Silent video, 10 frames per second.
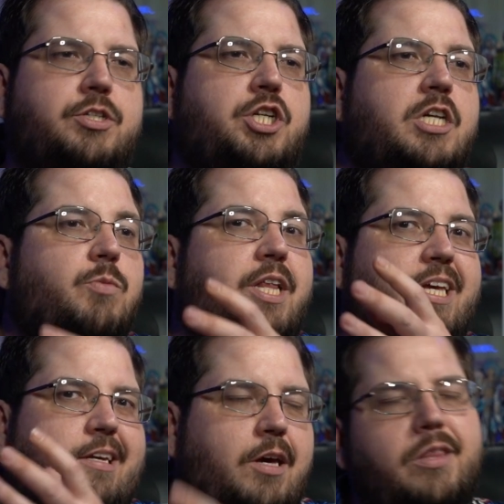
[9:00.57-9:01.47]
She doesn't want
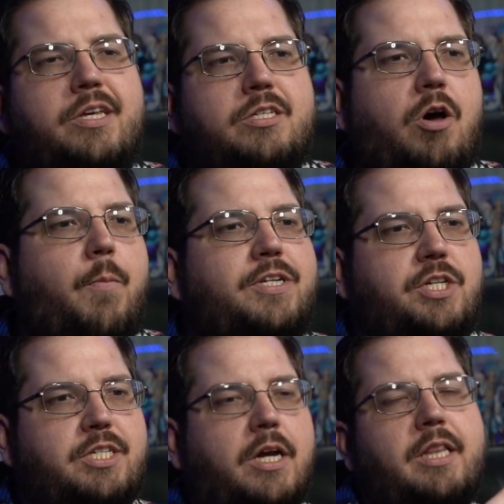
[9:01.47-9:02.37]
to get this go, but
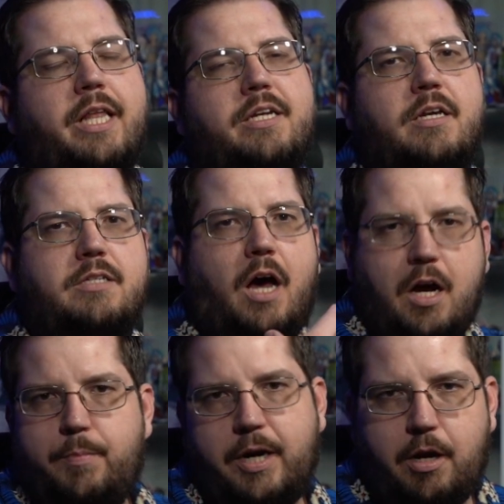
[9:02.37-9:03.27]
she's going to let
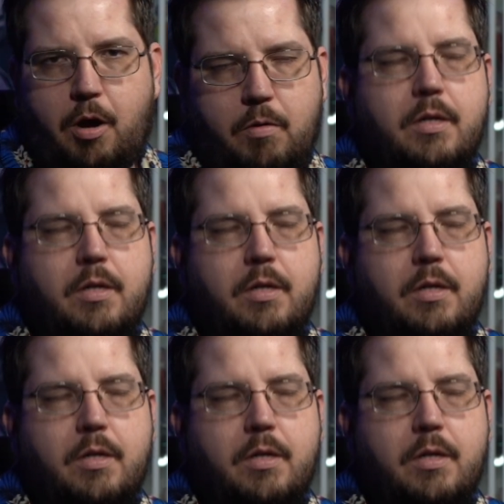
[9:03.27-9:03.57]
Takuma go.